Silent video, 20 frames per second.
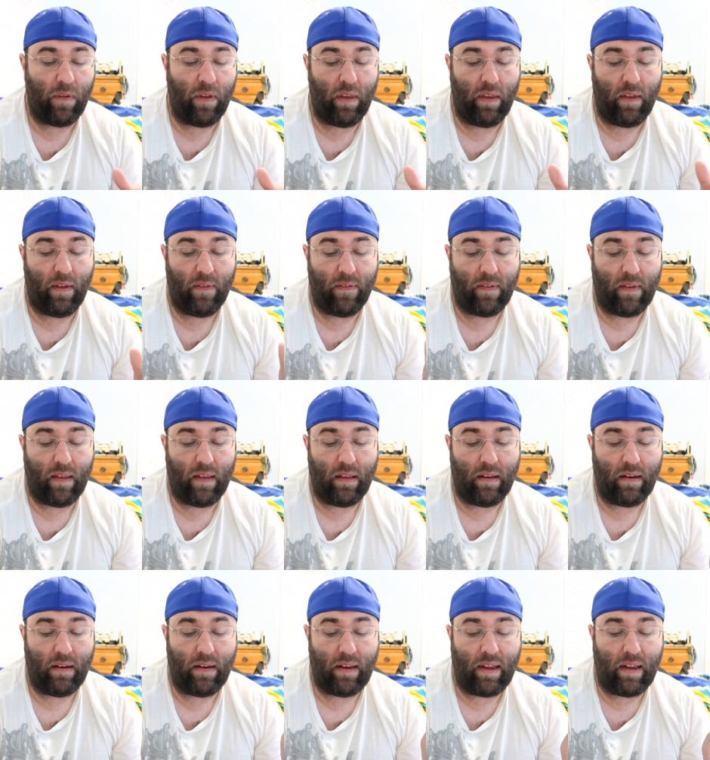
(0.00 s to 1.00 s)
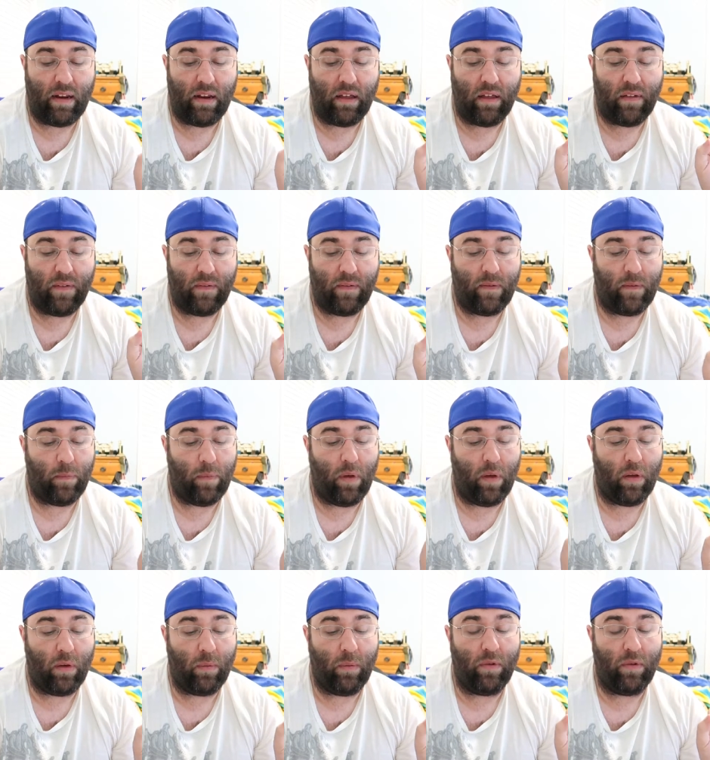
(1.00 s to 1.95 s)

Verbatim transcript: is Nina Smoak,